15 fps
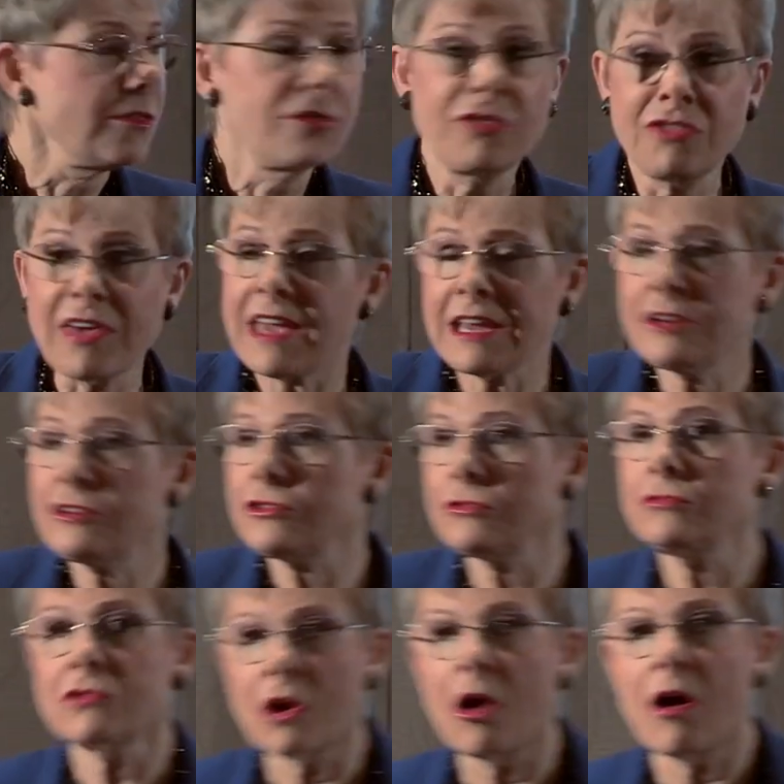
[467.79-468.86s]
they
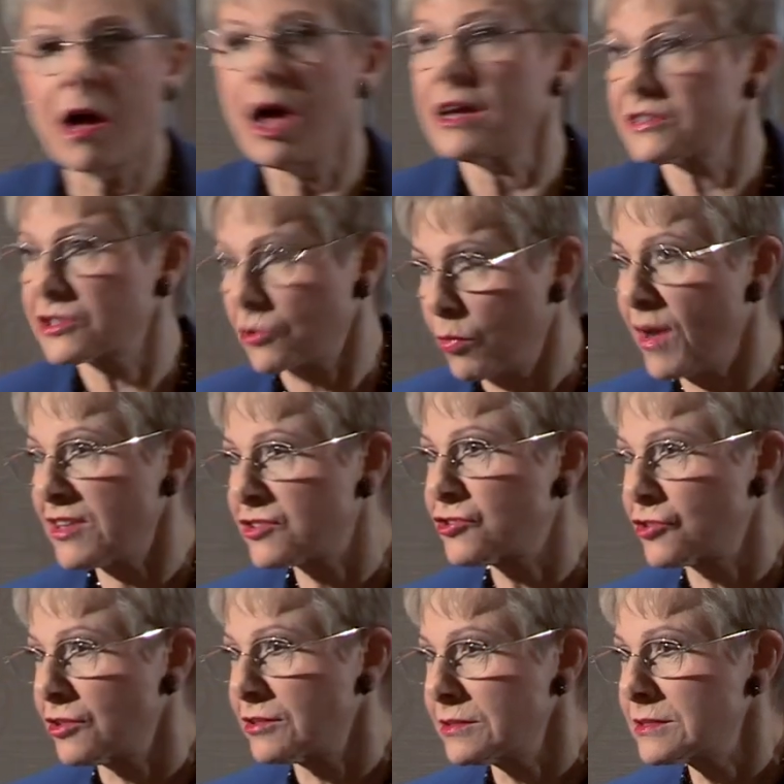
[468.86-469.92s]
do not ask
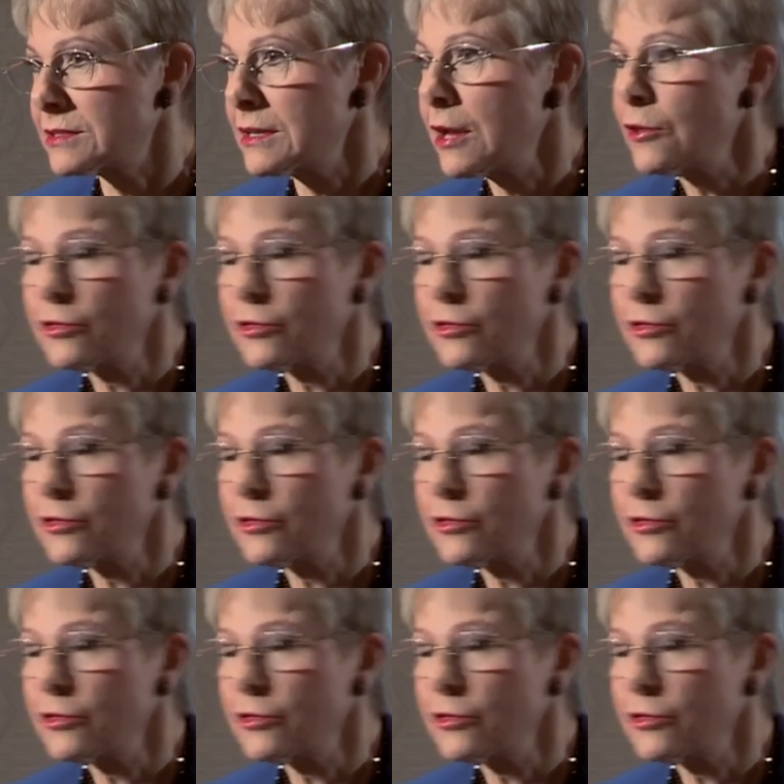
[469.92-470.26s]
questions